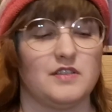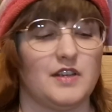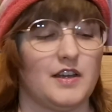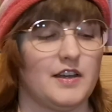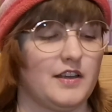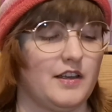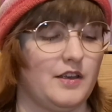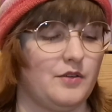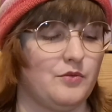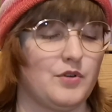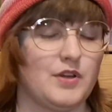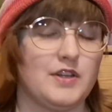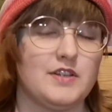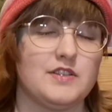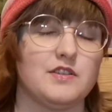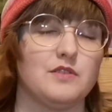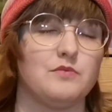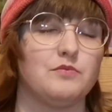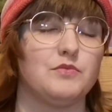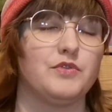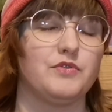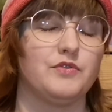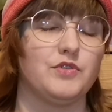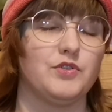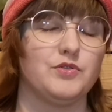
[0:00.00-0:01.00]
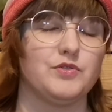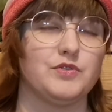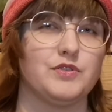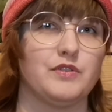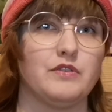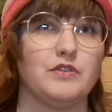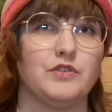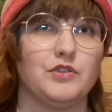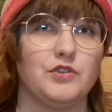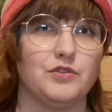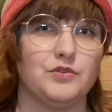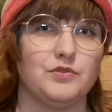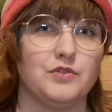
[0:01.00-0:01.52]
I read some reviews
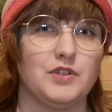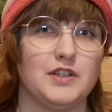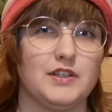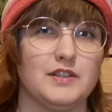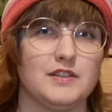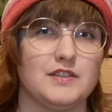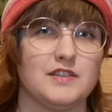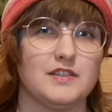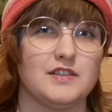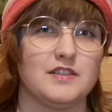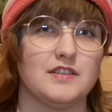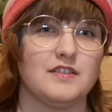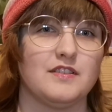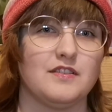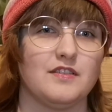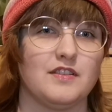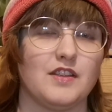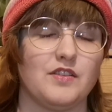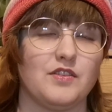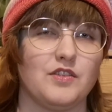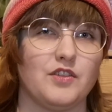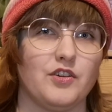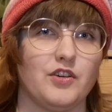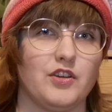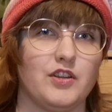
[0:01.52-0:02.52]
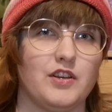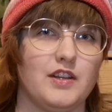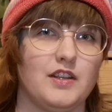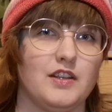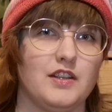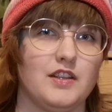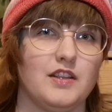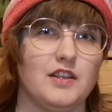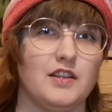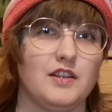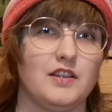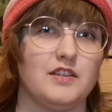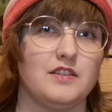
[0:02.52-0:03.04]
on Goodreads that thought
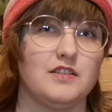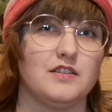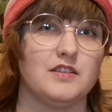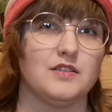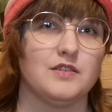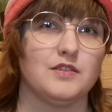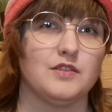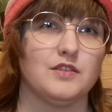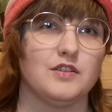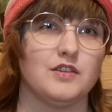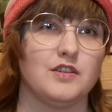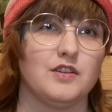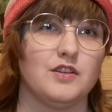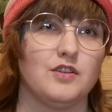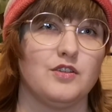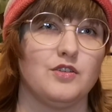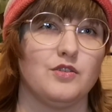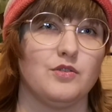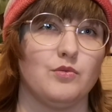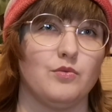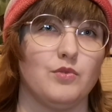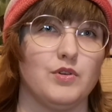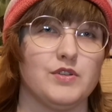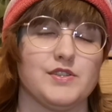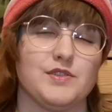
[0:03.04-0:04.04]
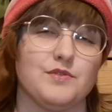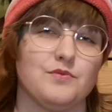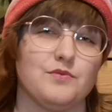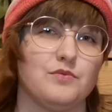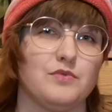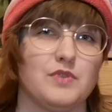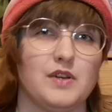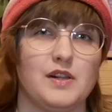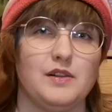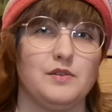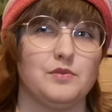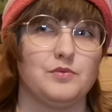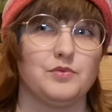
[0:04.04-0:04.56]
it wasn't
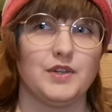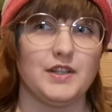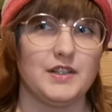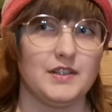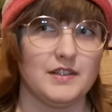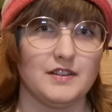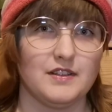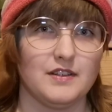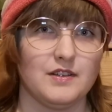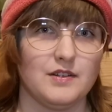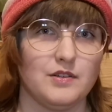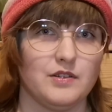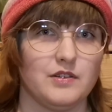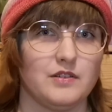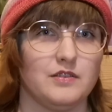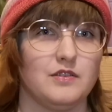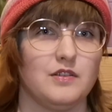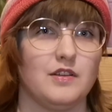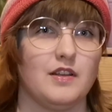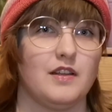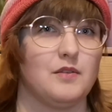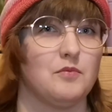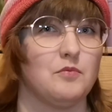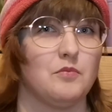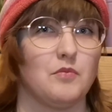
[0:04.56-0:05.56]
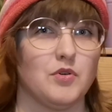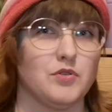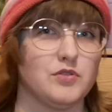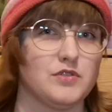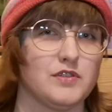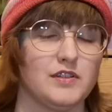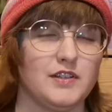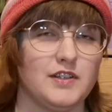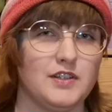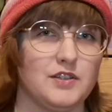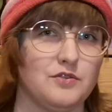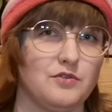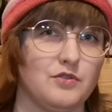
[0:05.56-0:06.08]
well written and
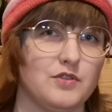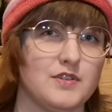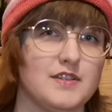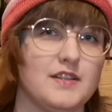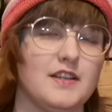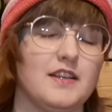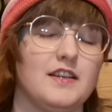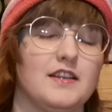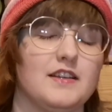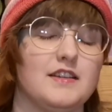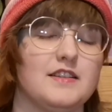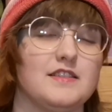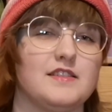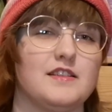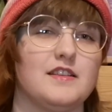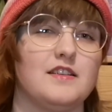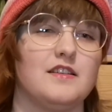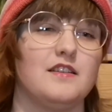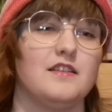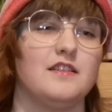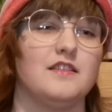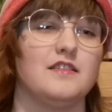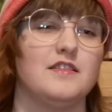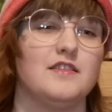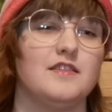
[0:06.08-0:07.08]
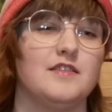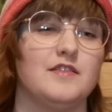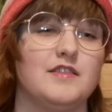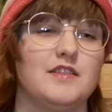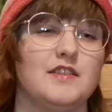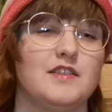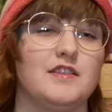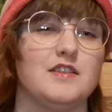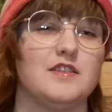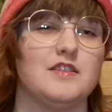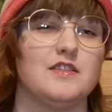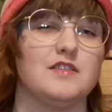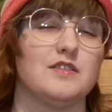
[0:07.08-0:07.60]
mostly interesting as a
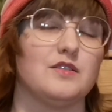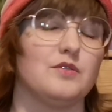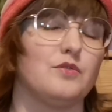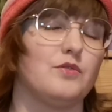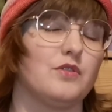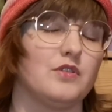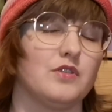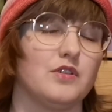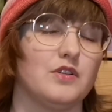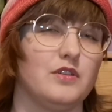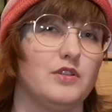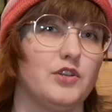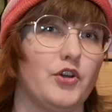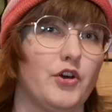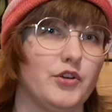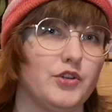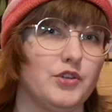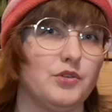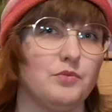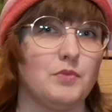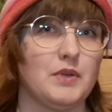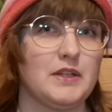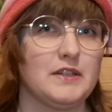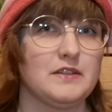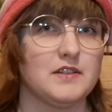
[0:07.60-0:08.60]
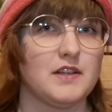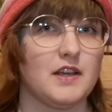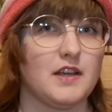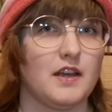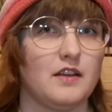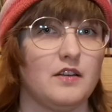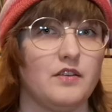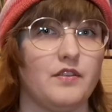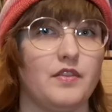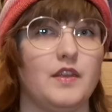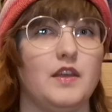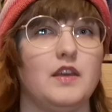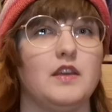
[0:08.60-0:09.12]
historical document
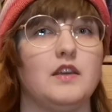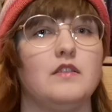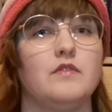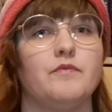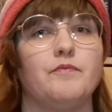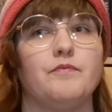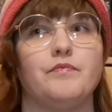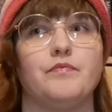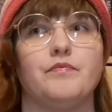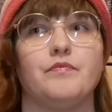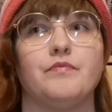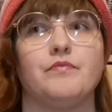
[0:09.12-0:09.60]
kind of thing.